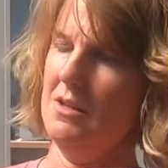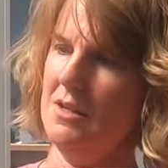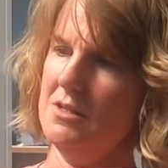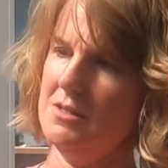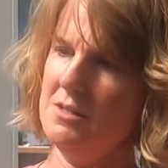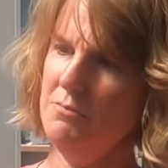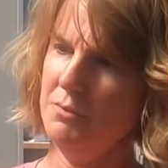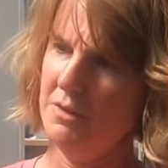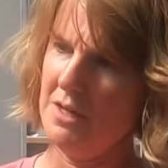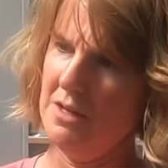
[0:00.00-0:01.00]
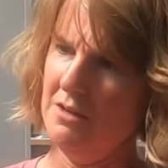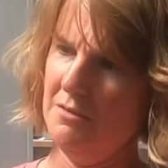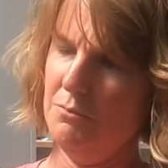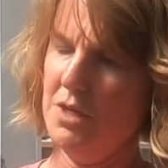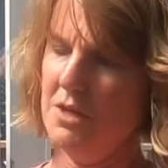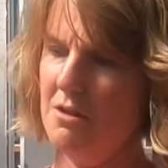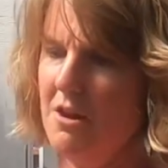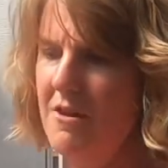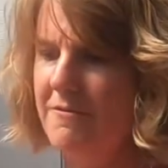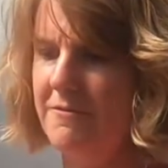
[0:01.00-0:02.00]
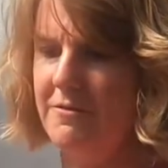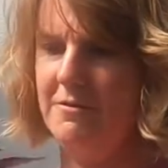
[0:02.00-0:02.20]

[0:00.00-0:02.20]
I simply pick it off.